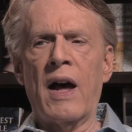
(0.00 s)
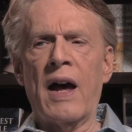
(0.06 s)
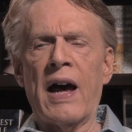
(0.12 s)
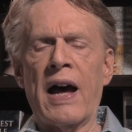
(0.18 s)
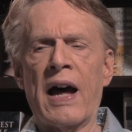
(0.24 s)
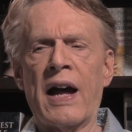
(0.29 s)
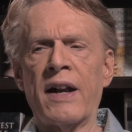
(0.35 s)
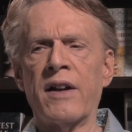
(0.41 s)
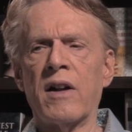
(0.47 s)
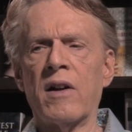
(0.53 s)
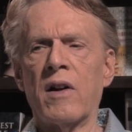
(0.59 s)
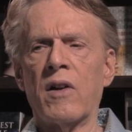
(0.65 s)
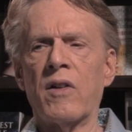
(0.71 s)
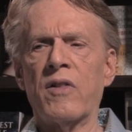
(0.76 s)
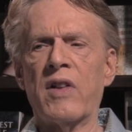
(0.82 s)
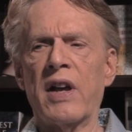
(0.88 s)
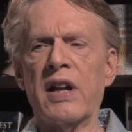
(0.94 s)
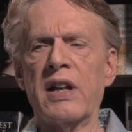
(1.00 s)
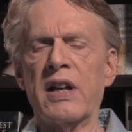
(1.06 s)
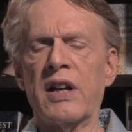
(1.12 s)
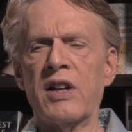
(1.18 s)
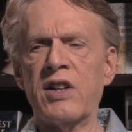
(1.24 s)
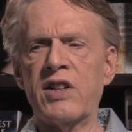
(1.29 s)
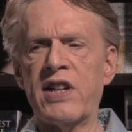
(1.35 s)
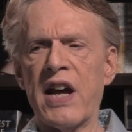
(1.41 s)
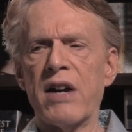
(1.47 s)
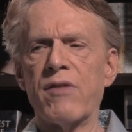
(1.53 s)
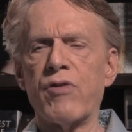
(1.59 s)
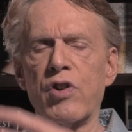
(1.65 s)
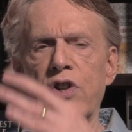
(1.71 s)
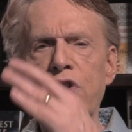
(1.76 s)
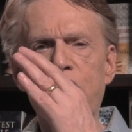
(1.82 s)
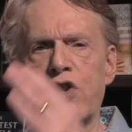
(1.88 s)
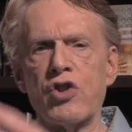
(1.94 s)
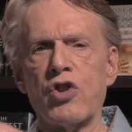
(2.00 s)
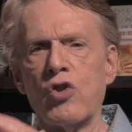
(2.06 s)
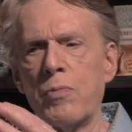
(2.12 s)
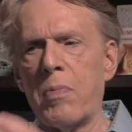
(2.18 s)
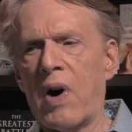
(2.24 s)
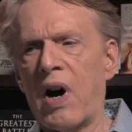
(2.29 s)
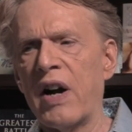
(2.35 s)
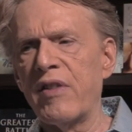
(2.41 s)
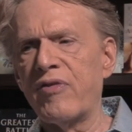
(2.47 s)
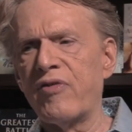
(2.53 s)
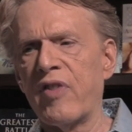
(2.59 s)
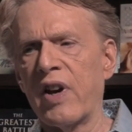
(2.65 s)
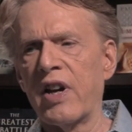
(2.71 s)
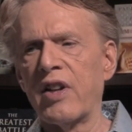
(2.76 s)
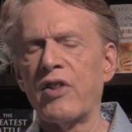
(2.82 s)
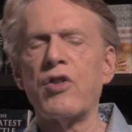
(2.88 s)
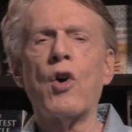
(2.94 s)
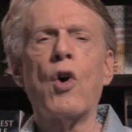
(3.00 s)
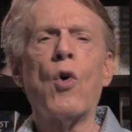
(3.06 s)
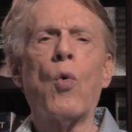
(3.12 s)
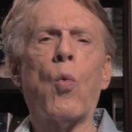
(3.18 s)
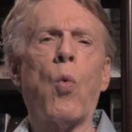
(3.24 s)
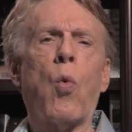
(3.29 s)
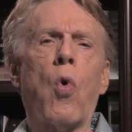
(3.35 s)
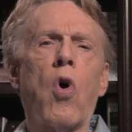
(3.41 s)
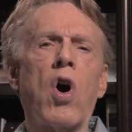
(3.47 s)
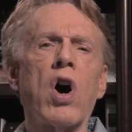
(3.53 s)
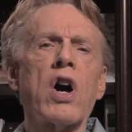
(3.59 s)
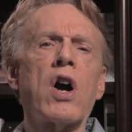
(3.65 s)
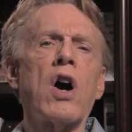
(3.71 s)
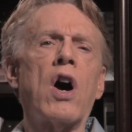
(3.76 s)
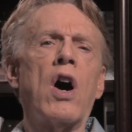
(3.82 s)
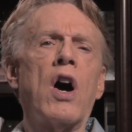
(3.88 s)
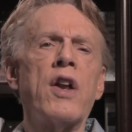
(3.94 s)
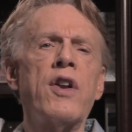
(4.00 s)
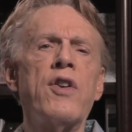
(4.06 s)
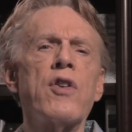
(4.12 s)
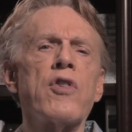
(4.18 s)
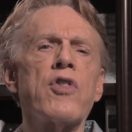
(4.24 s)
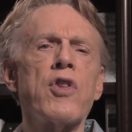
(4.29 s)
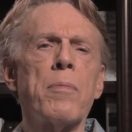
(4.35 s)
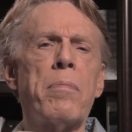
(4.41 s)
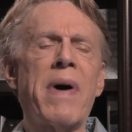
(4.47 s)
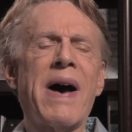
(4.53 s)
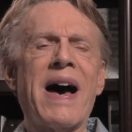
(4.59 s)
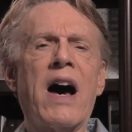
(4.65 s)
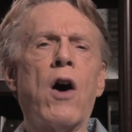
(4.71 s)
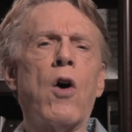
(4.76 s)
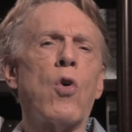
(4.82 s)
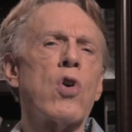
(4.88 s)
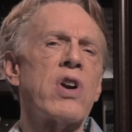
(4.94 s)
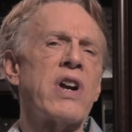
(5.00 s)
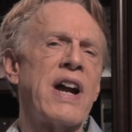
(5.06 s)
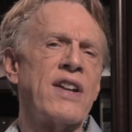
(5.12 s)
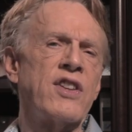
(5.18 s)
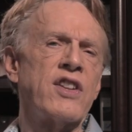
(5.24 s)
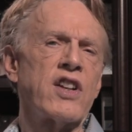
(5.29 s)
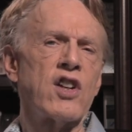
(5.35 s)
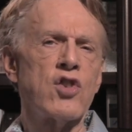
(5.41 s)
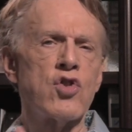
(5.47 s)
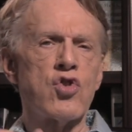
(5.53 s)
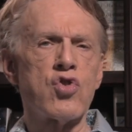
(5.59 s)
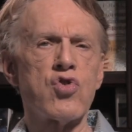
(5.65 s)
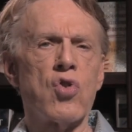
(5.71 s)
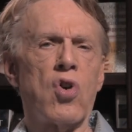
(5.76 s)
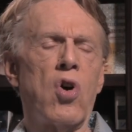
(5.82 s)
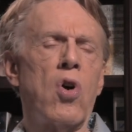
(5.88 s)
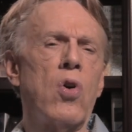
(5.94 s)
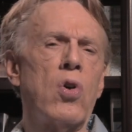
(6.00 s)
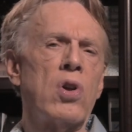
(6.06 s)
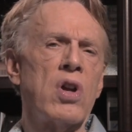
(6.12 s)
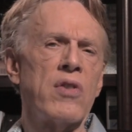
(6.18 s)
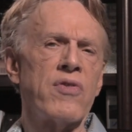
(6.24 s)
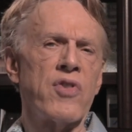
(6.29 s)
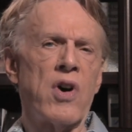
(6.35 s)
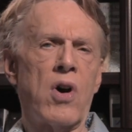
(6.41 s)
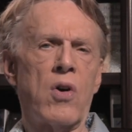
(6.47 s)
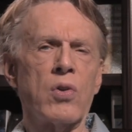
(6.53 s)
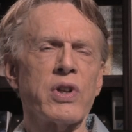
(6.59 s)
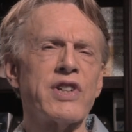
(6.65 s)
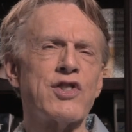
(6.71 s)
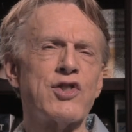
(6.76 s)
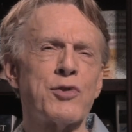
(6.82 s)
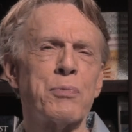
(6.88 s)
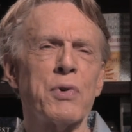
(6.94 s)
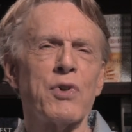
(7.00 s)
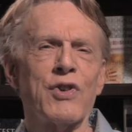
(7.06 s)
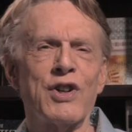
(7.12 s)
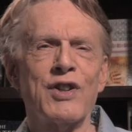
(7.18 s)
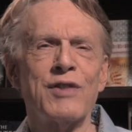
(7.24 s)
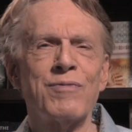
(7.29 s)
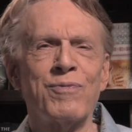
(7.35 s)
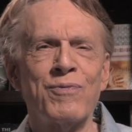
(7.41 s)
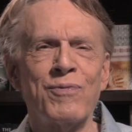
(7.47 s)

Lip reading: and they endeavored to, by faith, walk under the power and the control of the Holy Spirit.